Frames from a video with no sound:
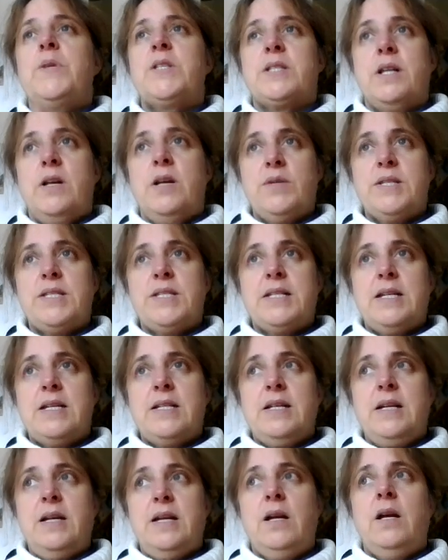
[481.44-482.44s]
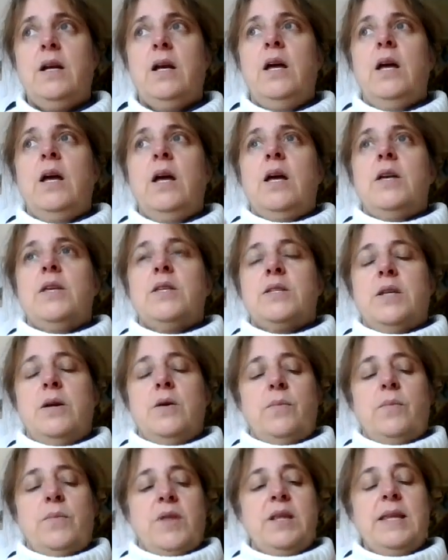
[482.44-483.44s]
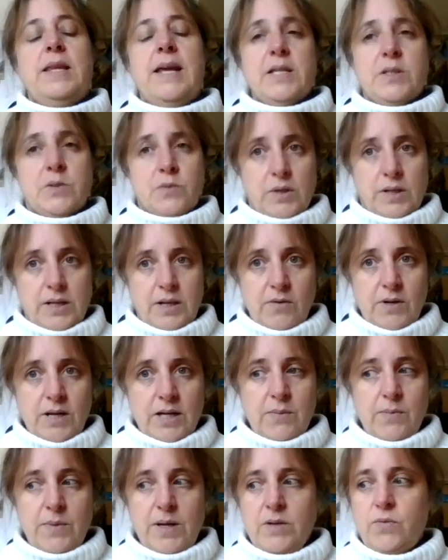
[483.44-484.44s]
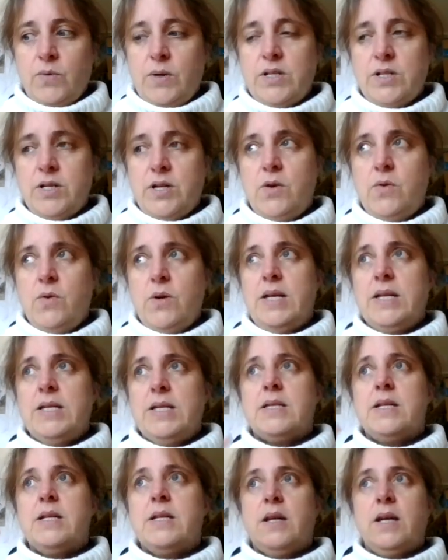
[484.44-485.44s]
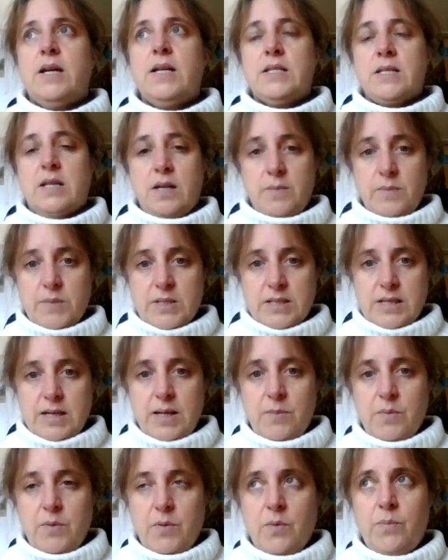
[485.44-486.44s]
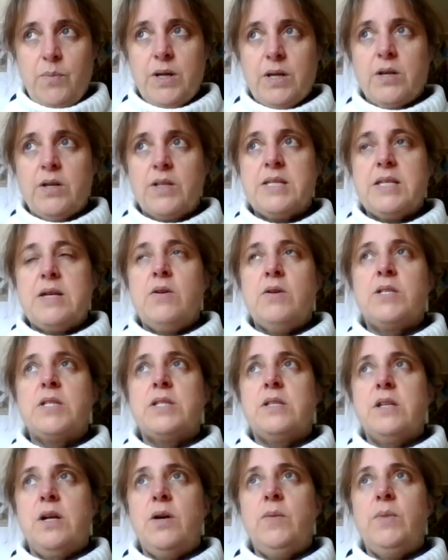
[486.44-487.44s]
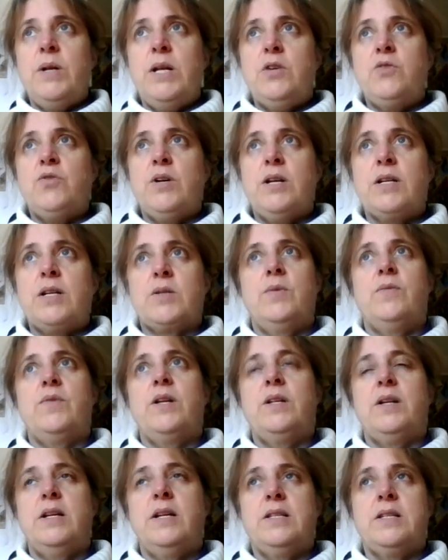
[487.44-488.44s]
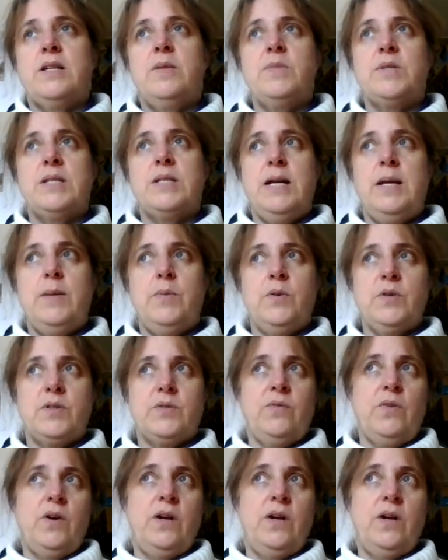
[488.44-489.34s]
slow and steady. So the next one I recommend we do is the 9 times table because there are so many tricks with the 9 times tables.